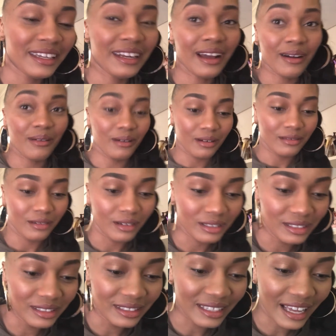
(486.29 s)
you know,
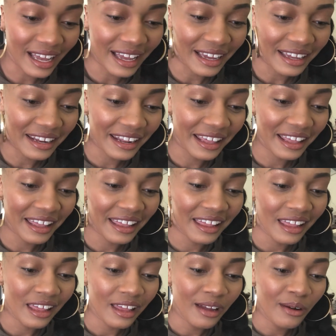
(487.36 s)
on the side
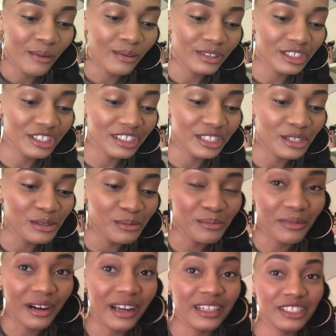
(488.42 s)
with your
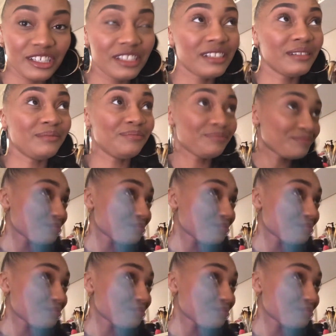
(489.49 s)
toothbrush.